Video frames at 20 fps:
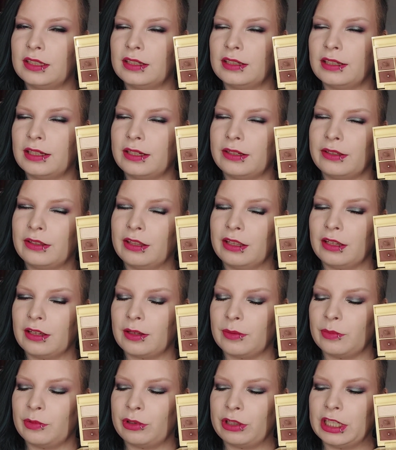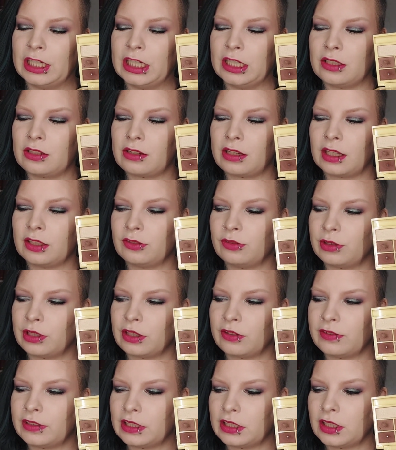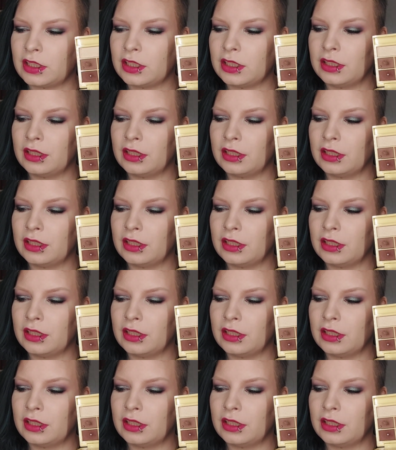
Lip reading: I don't think I'm ready to get rid of it.